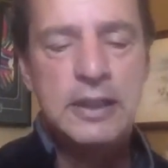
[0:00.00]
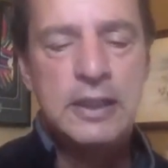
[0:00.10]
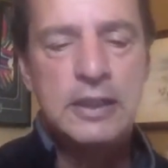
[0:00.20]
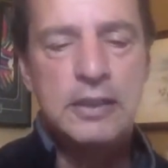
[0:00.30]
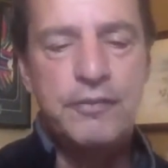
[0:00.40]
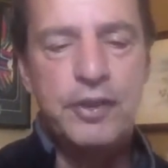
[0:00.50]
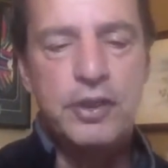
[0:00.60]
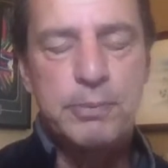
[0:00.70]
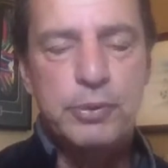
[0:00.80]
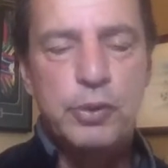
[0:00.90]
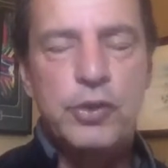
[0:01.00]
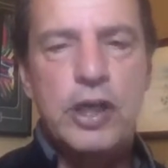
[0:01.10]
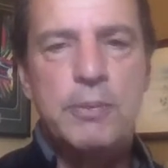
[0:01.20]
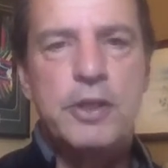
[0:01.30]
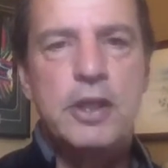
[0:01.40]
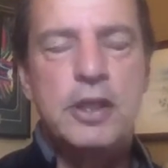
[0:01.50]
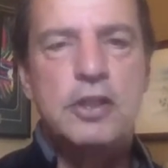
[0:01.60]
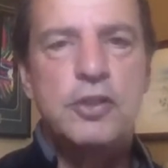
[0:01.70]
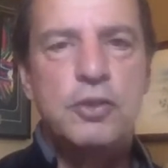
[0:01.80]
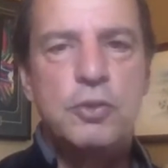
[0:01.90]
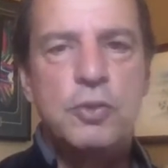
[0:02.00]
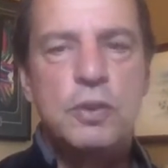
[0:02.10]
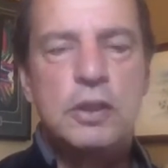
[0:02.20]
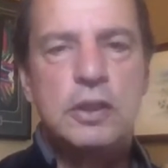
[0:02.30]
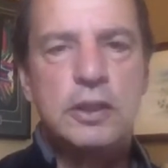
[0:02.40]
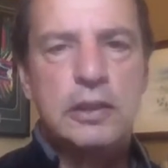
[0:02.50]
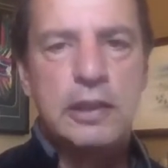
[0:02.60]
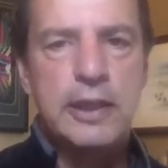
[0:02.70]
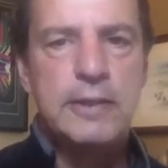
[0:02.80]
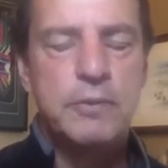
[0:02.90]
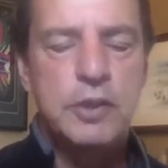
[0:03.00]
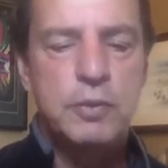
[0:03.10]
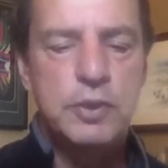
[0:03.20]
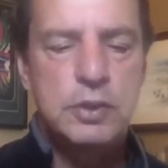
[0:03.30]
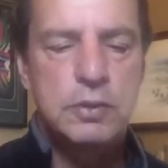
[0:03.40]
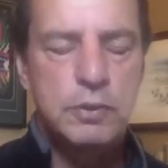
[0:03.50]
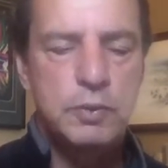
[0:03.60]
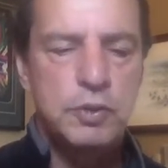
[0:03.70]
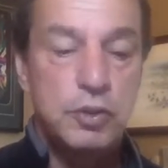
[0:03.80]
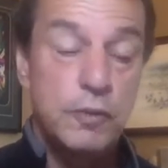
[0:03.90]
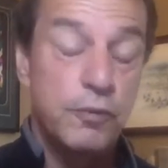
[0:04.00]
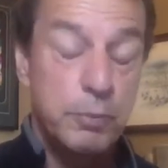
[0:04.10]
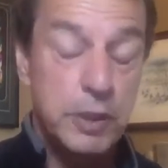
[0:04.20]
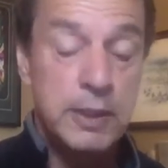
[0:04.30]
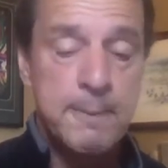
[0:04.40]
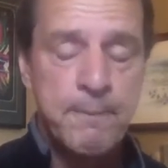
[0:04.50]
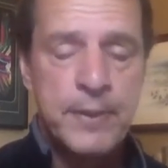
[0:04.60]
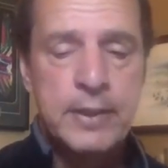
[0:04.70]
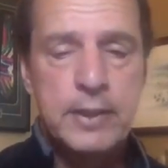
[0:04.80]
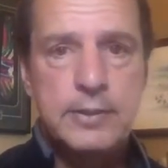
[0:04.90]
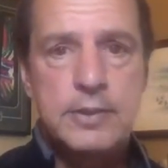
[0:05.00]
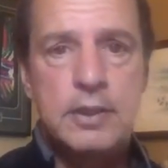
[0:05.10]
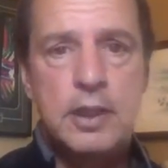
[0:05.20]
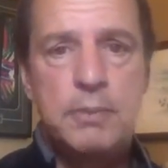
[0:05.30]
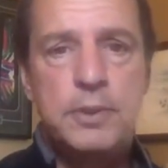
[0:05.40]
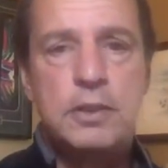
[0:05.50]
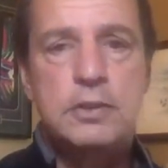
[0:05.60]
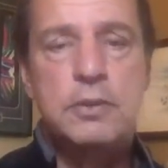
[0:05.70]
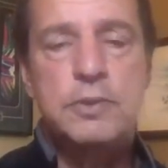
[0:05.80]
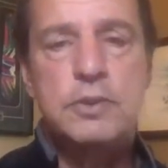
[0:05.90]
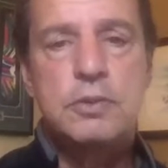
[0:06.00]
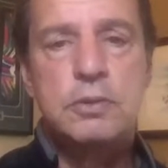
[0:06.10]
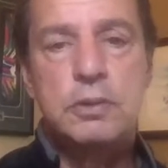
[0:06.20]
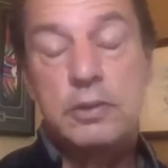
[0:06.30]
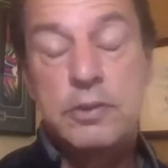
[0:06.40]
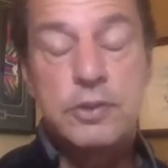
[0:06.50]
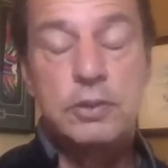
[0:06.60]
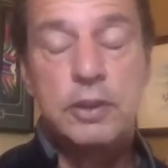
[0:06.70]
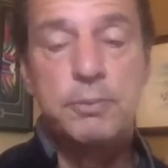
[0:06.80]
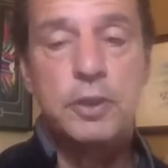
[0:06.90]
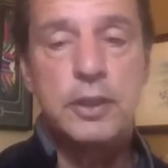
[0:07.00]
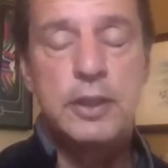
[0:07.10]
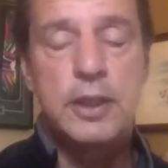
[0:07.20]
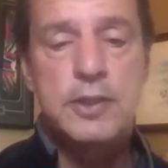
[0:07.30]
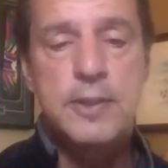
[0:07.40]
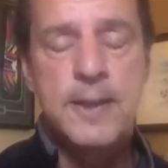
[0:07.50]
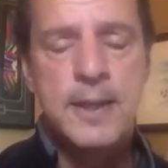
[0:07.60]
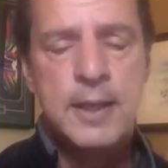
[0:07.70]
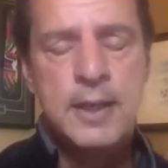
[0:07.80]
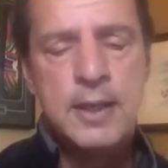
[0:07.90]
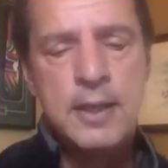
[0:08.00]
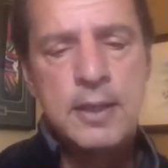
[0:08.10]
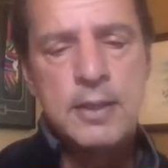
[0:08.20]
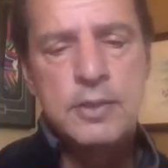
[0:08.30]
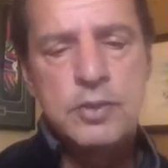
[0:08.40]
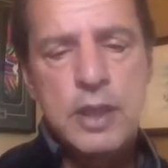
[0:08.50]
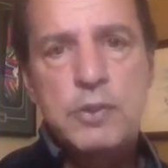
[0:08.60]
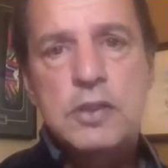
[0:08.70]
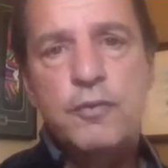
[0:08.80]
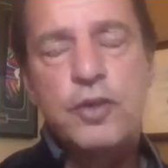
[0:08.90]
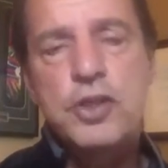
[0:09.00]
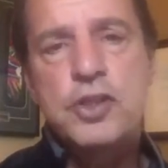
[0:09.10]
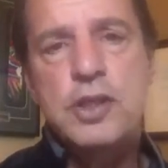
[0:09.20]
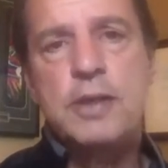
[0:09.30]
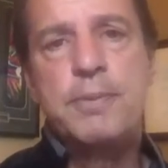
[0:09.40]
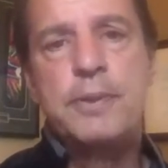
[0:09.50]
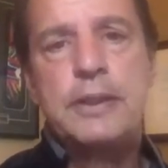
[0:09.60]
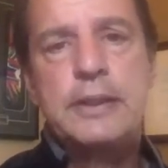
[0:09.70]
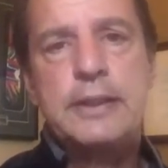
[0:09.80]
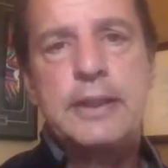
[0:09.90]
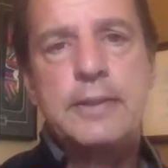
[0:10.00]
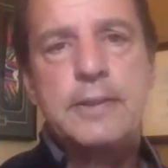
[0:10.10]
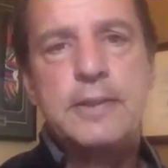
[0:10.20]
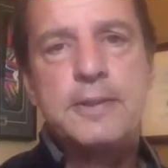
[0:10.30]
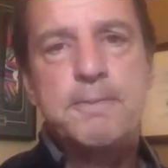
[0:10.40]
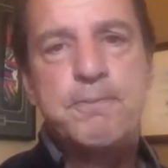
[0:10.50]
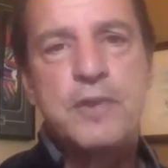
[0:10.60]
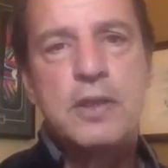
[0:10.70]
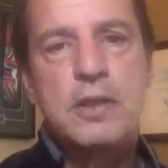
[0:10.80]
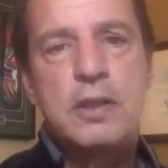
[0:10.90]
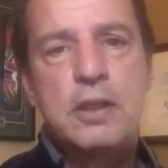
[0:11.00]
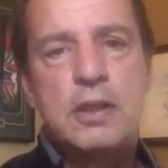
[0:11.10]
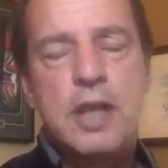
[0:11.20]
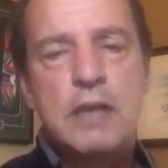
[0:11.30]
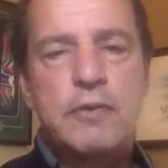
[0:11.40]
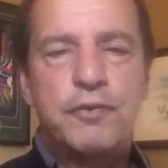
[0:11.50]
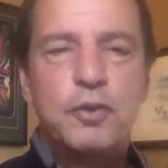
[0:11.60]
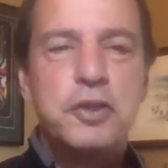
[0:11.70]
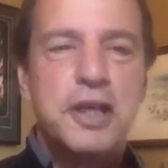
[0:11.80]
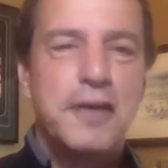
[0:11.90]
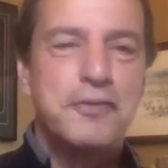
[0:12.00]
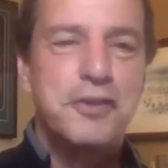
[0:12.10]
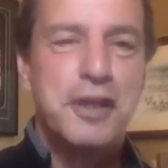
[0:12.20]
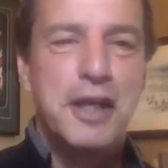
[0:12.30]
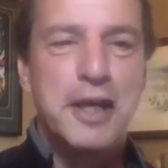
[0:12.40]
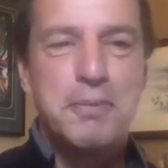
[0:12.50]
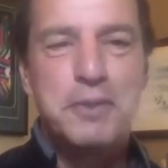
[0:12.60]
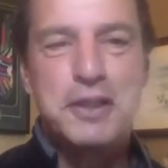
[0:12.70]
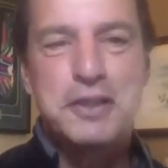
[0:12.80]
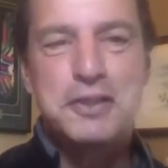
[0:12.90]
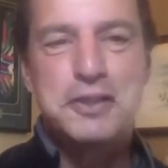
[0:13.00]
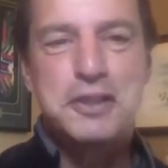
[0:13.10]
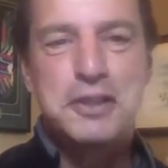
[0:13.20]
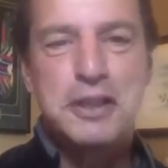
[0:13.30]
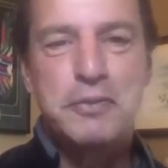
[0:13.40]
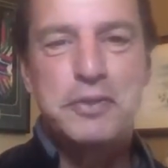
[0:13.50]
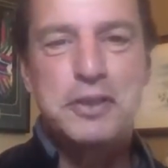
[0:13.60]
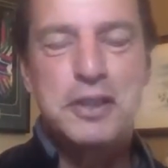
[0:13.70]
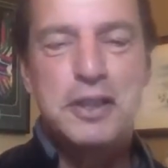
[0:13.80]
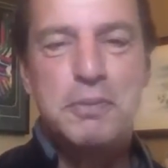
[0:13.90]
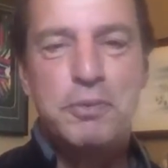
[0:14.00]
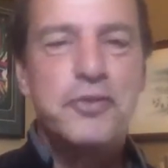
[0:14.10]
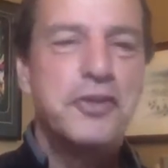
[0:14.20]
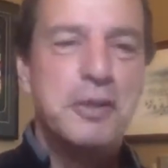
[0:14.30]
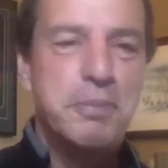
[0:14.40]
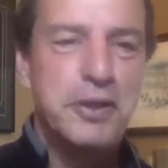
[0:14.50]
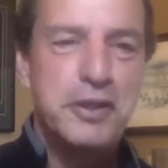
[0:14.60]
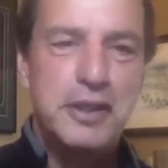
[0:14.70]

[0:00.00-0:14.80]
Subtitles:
I found a program that I could do online, which was good for me at the time because I was still am broadcasting. So that was the first step, and then kind of a fluke after that because I was at a birthday party.